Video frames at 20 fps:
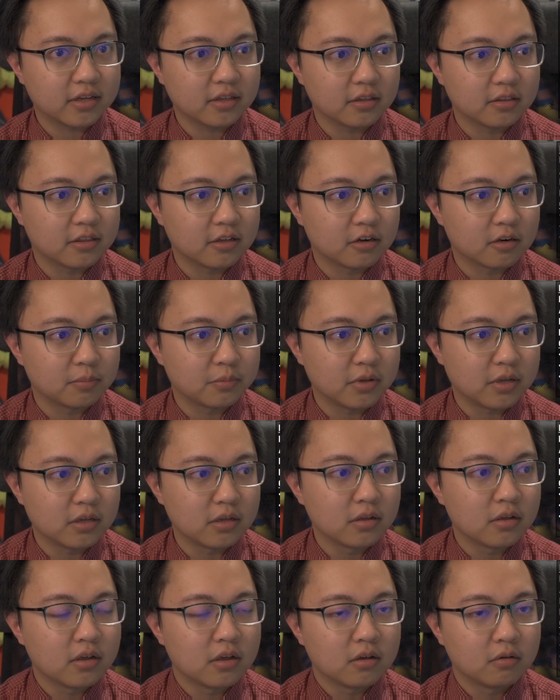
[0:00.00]
therapy
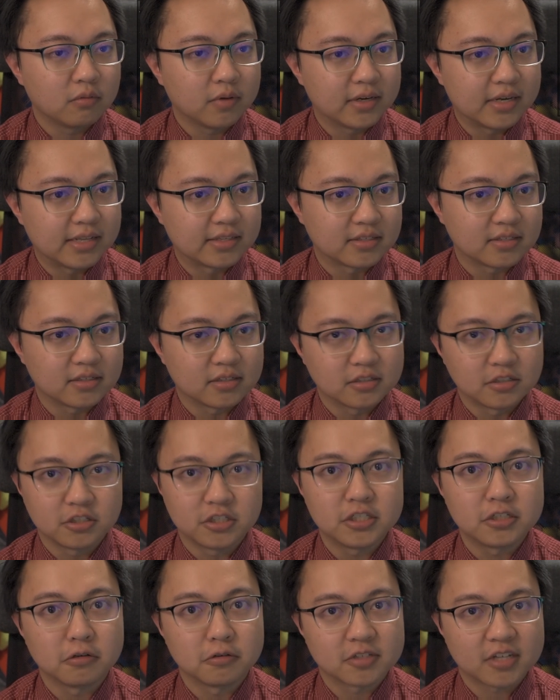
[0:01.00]
when it's
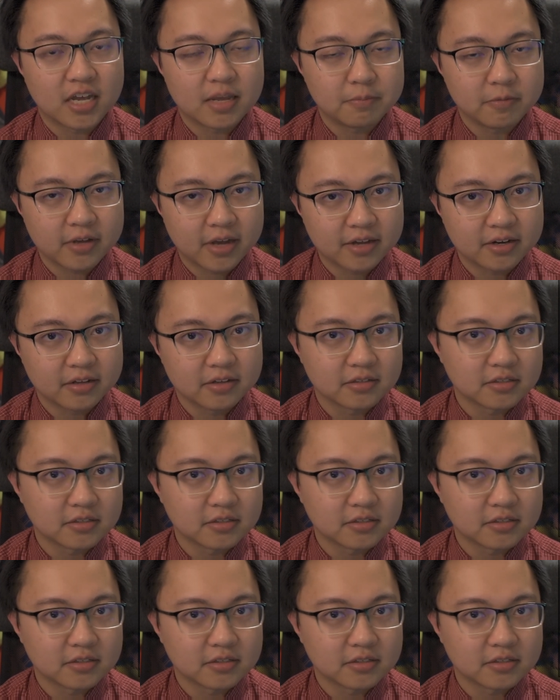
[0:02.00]
genotype guided.